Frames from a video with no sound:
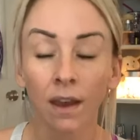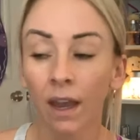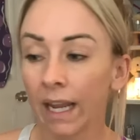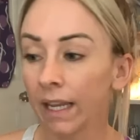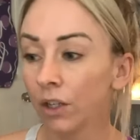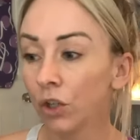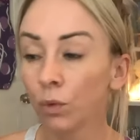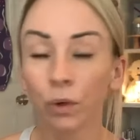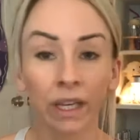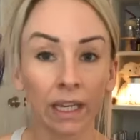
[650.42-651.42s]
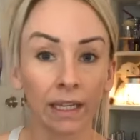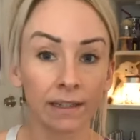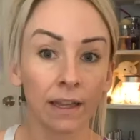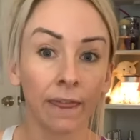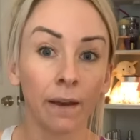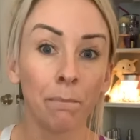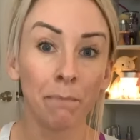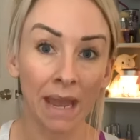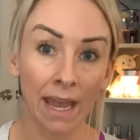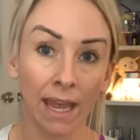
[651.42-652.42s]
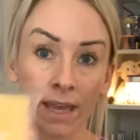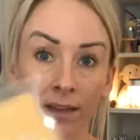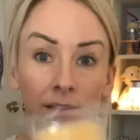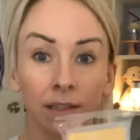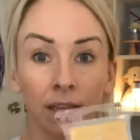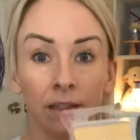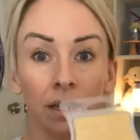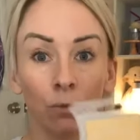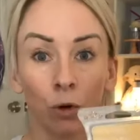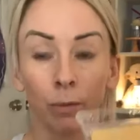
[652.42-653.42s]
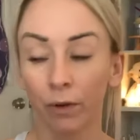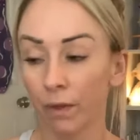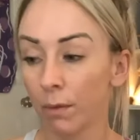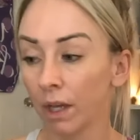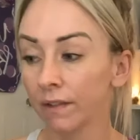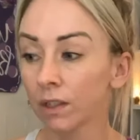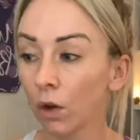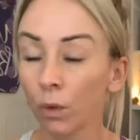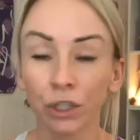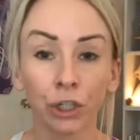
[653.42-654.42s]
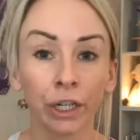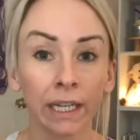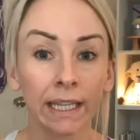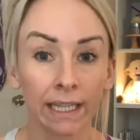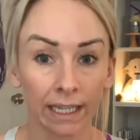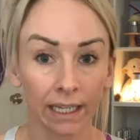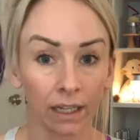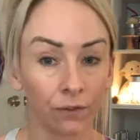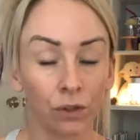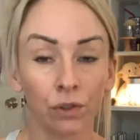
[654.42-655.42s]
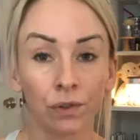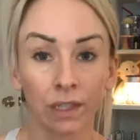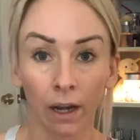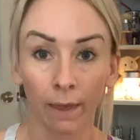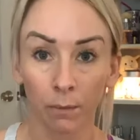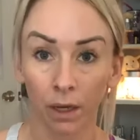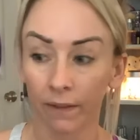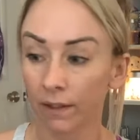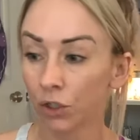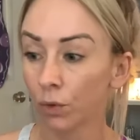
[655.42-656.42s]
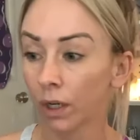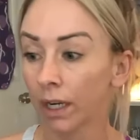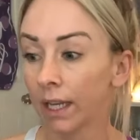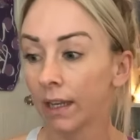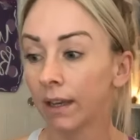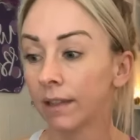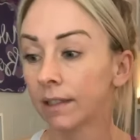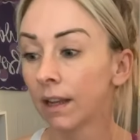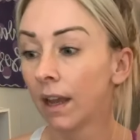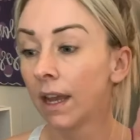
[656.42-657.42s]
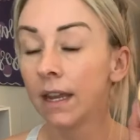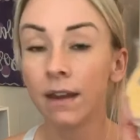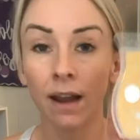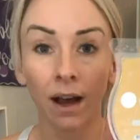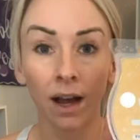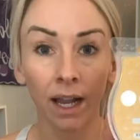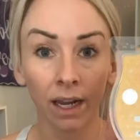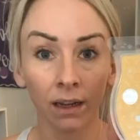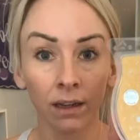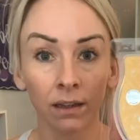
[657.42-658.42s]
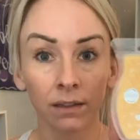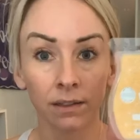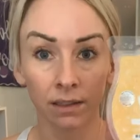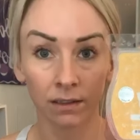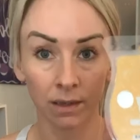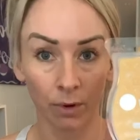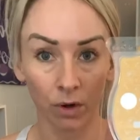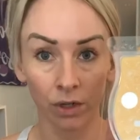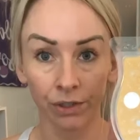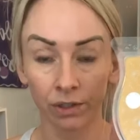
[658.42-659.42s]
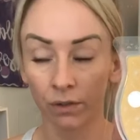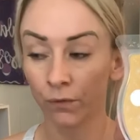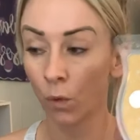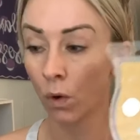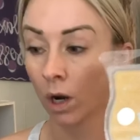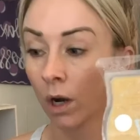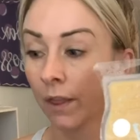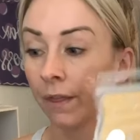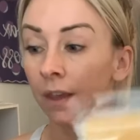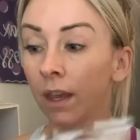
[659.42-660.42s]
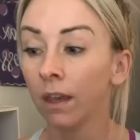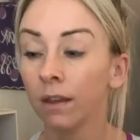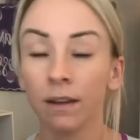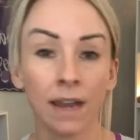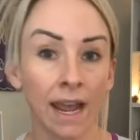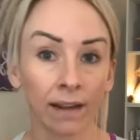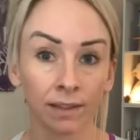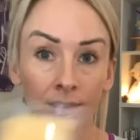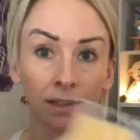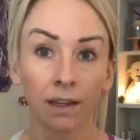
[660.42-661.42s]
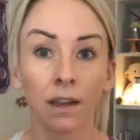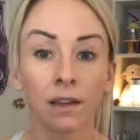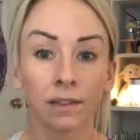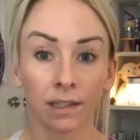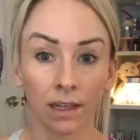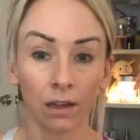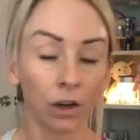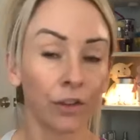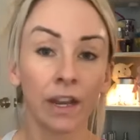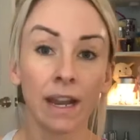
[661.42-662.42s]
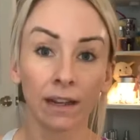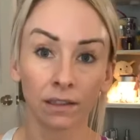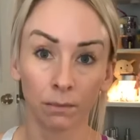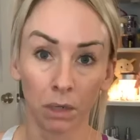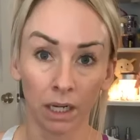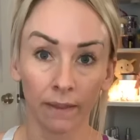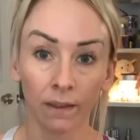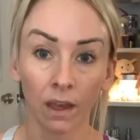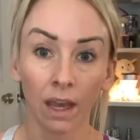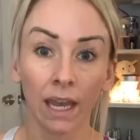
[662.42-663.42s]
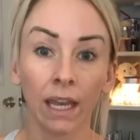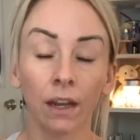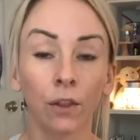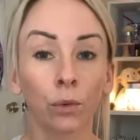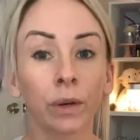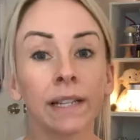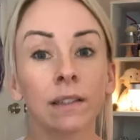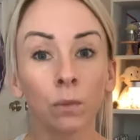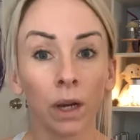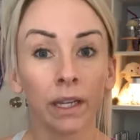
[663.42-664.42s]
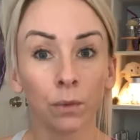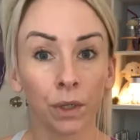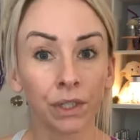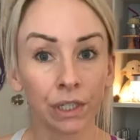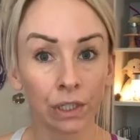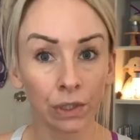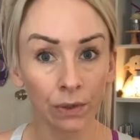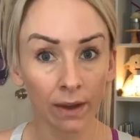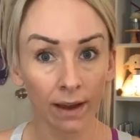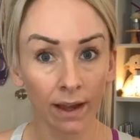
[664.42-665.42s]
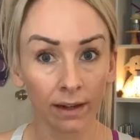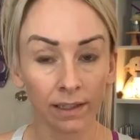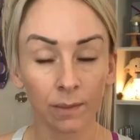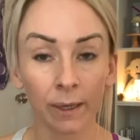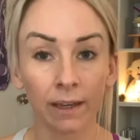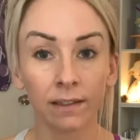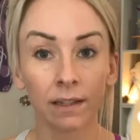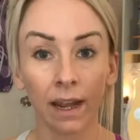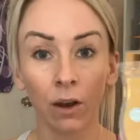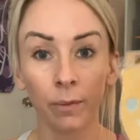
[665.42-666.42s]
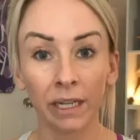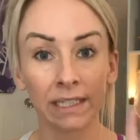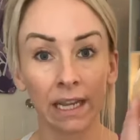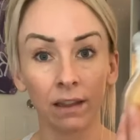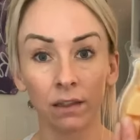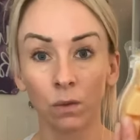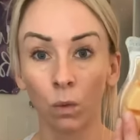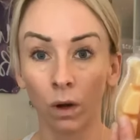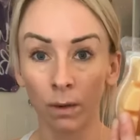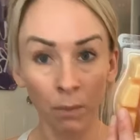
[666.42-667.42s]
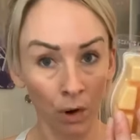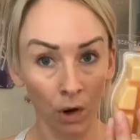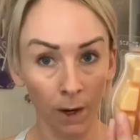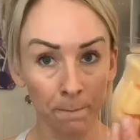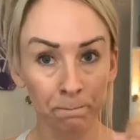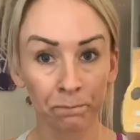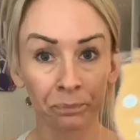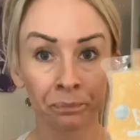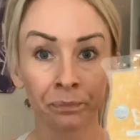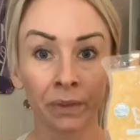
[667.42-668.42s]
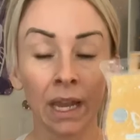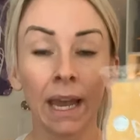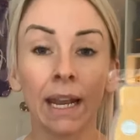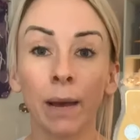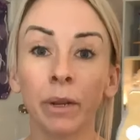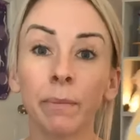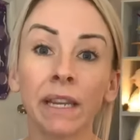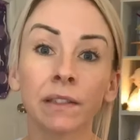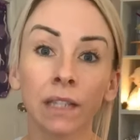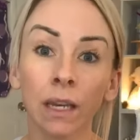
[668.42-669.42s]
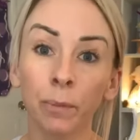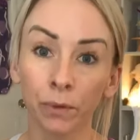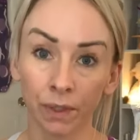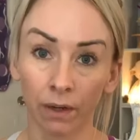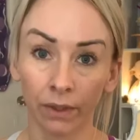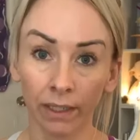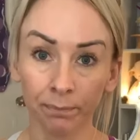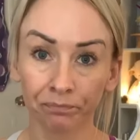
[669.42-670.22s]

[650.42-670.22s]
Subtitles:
And you will get the May scent and warmer of the month. So what you're going to get if you do scent of the month is you are going to get 9 Scentsy bars for the next scent the next month. And the reason why you want to do that is because now I'm going to take this one bar and I'm going to make samples of it.